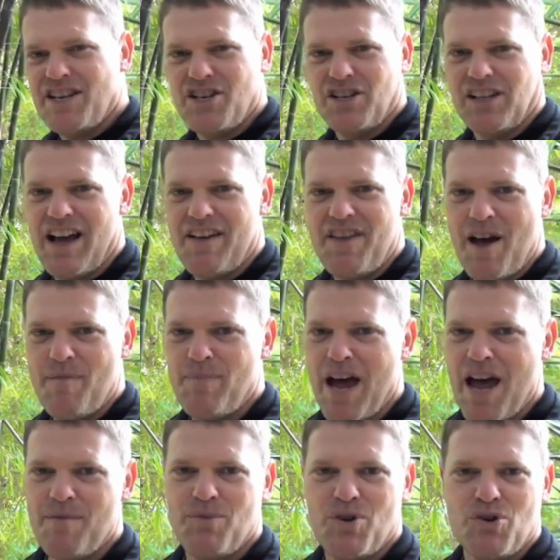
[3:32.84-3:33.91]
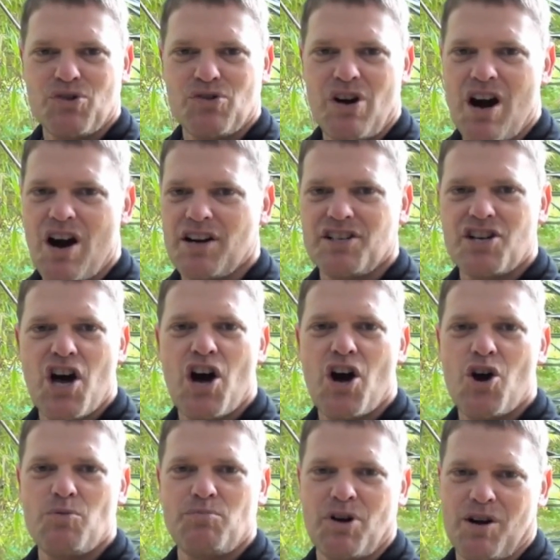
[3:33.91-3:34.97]
and you'll have that bamboo growing
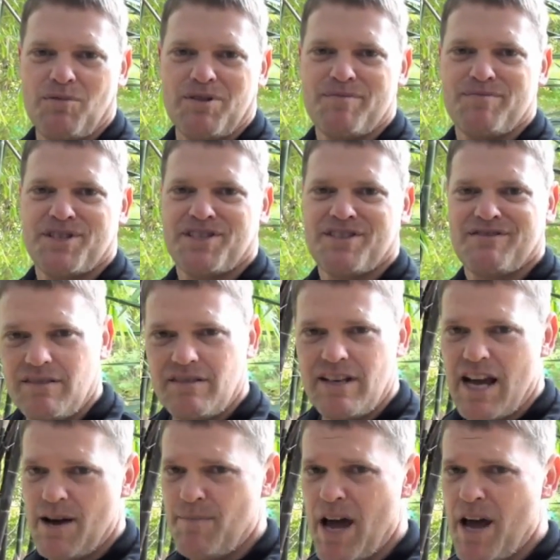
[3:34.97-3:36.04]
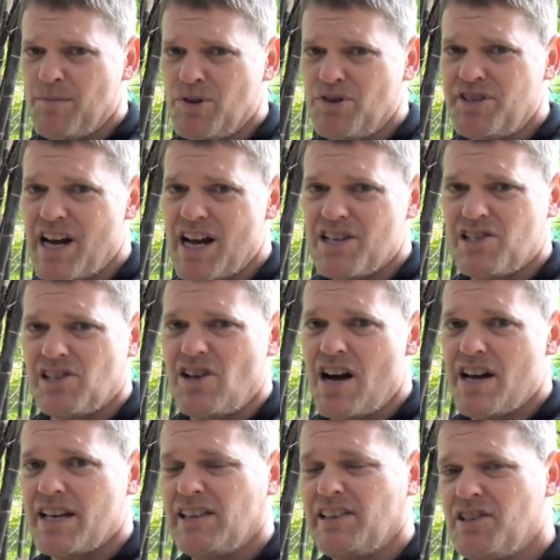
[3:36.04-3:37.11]
no problems. Now, bamboo does
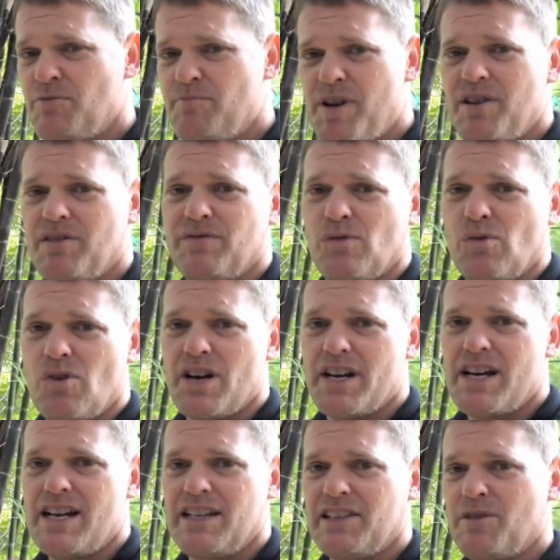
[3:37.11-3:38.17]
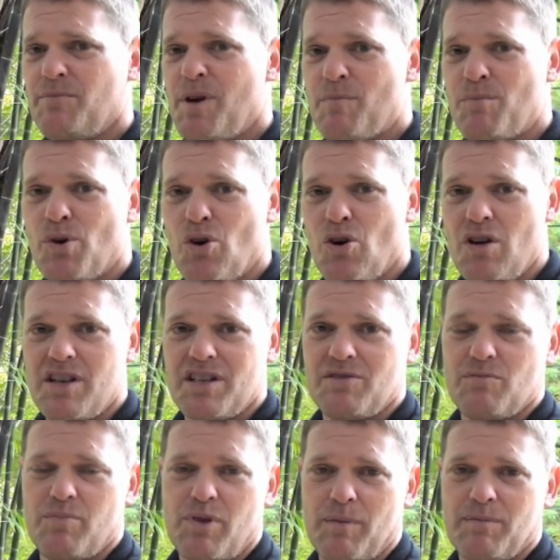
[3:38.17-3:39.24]
like a little bit of water, a little bit more
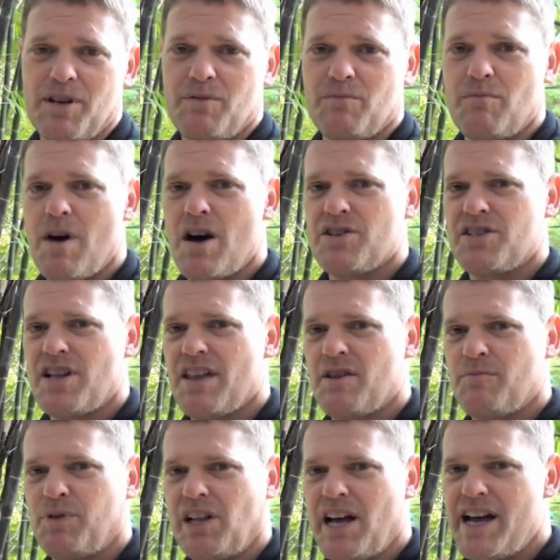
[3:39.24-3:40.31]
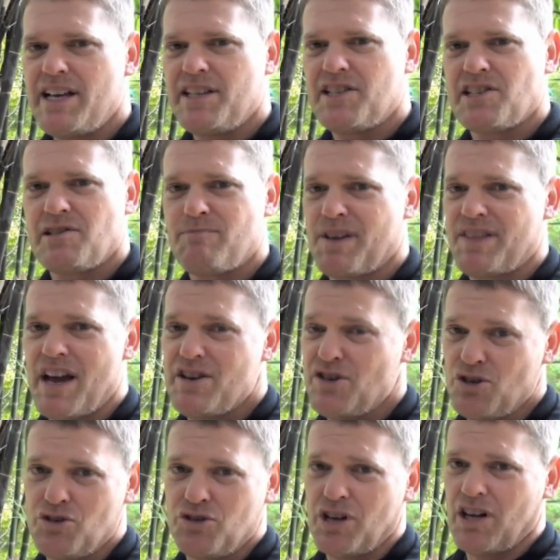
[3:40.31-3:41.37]
than probably most other plants, but they
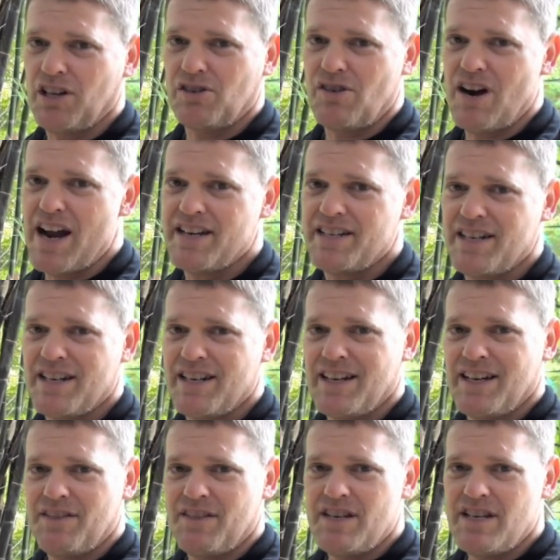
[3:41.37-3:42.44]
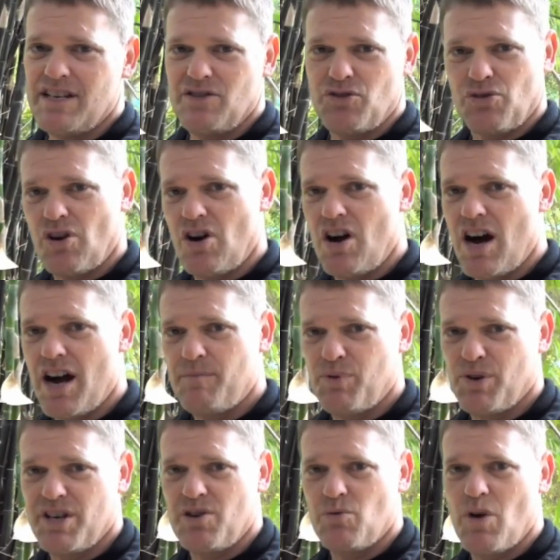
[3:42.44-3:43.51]
do tolerate the dry
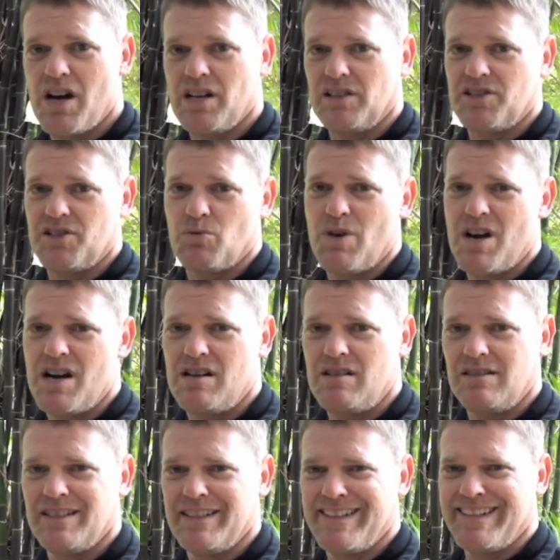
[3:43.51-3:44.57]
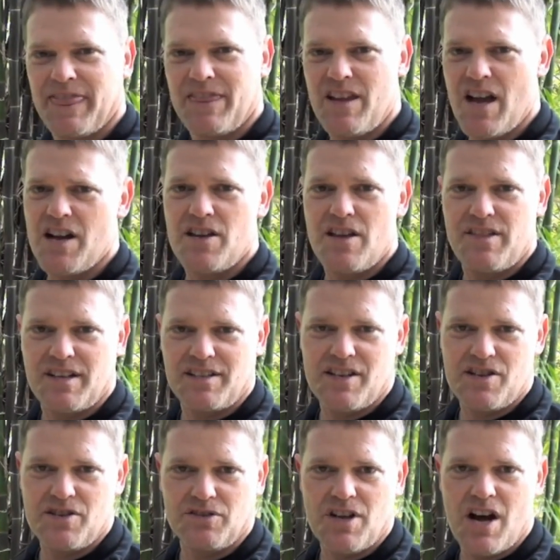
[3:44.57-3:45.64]
pretty well as well. The only thing
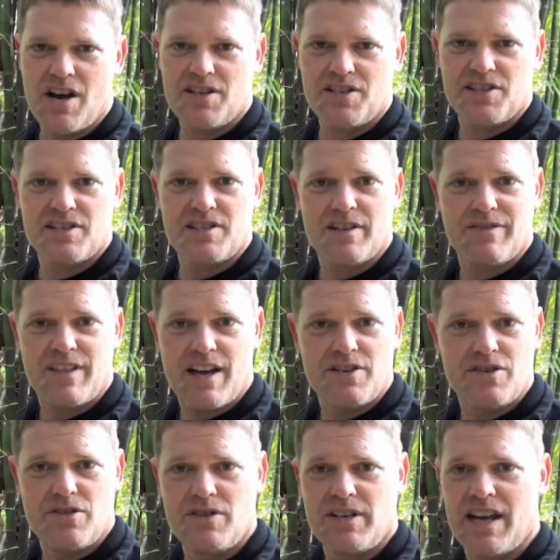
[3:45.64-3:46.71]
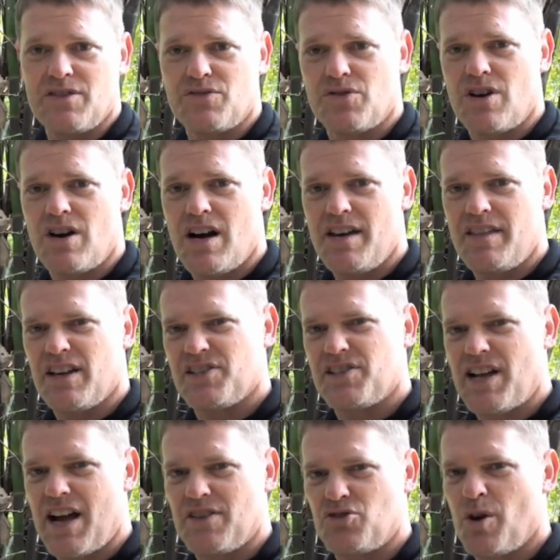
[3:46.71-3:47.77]
that you'll notice is if they do get dry, they'll
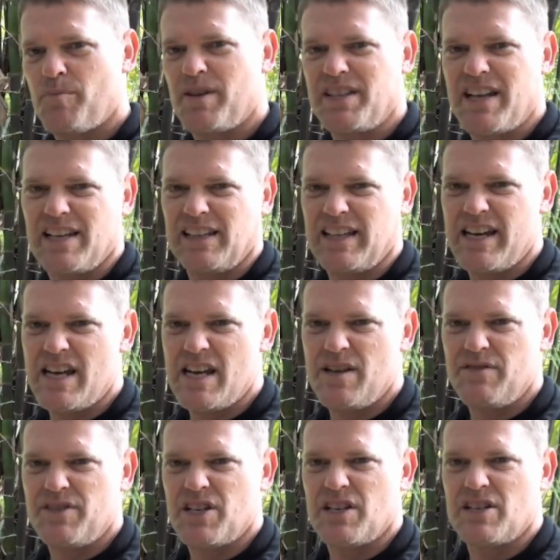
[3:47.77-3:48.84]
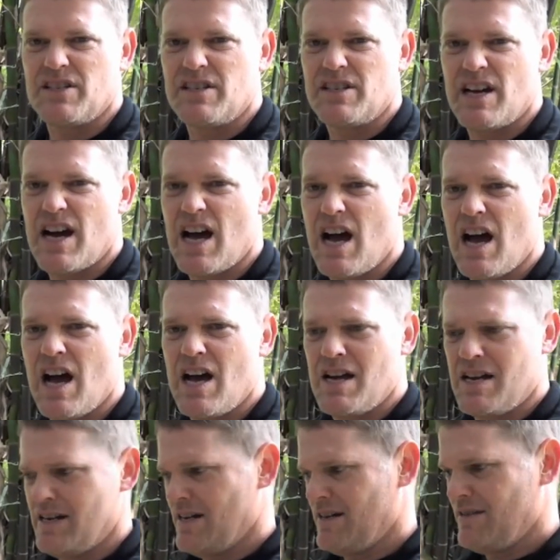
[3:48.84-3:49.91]
start dropping their leaves, and
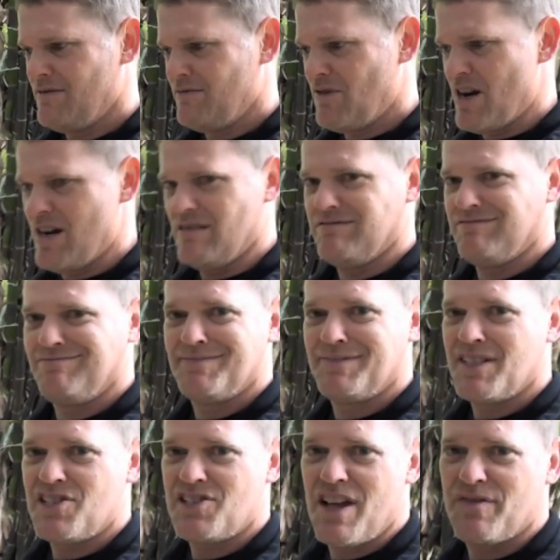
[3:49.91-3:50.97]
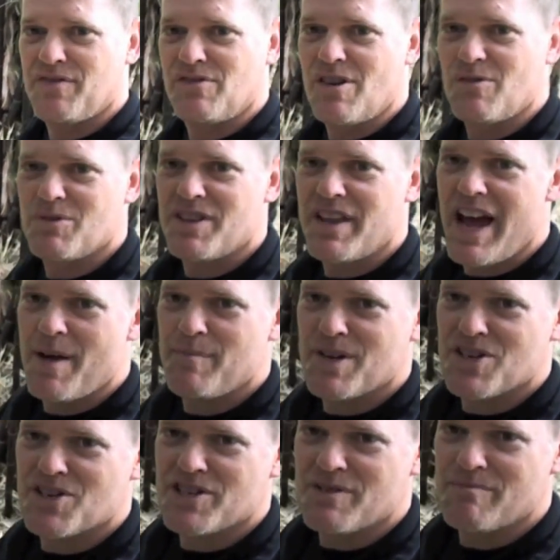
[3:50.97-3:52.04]
well, there's nothing wrong with that
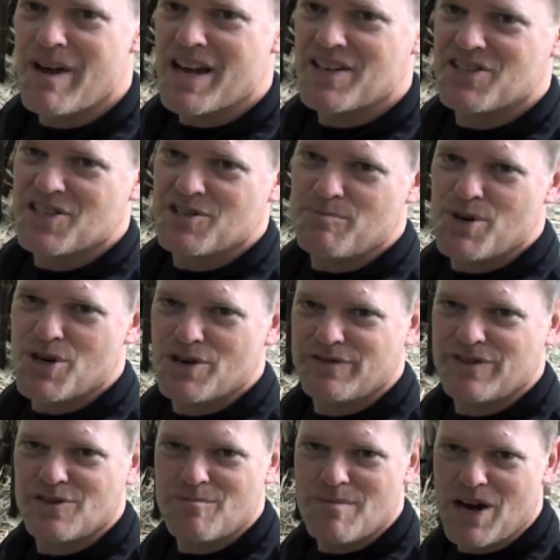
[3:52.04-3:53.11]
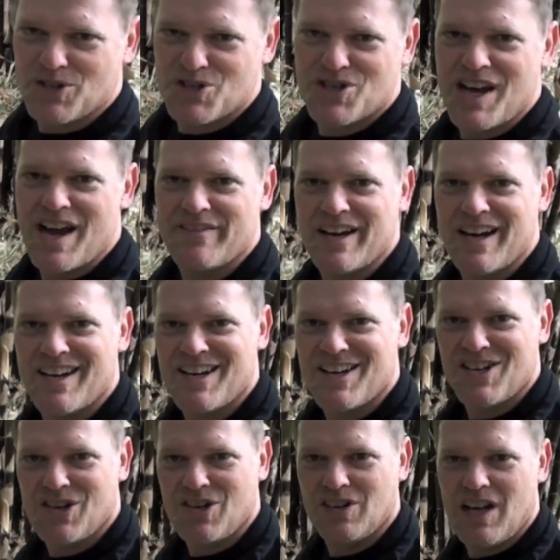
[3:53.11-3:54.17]
because it makes this beautiful mulch cover
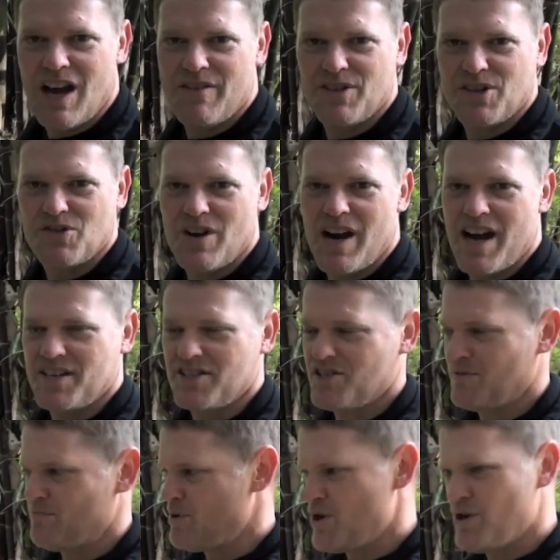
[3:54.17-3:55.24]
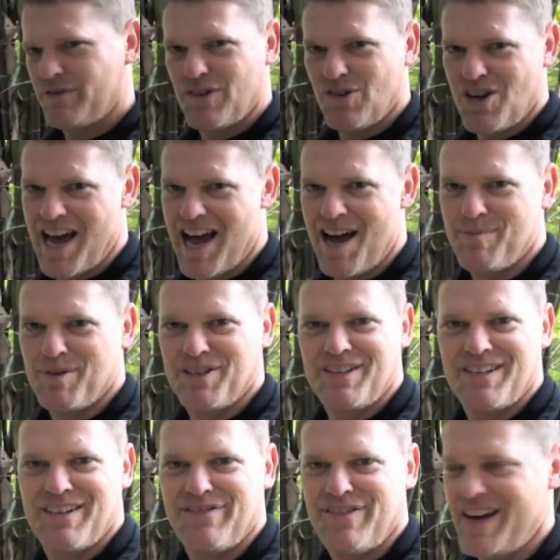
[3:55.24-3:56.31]
all over the ground. It's a beautiful carpet
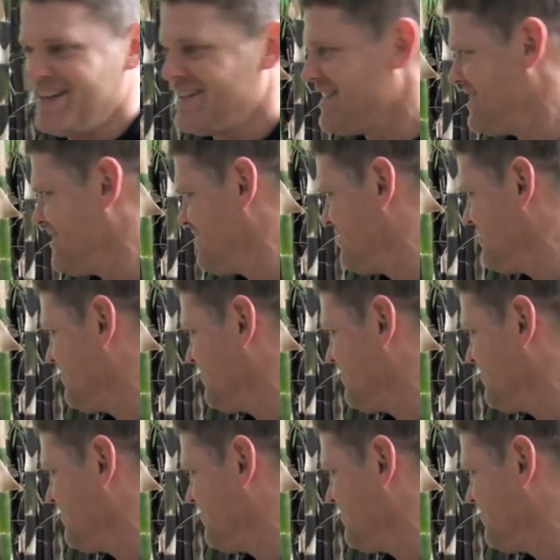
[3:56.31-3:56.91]
effect.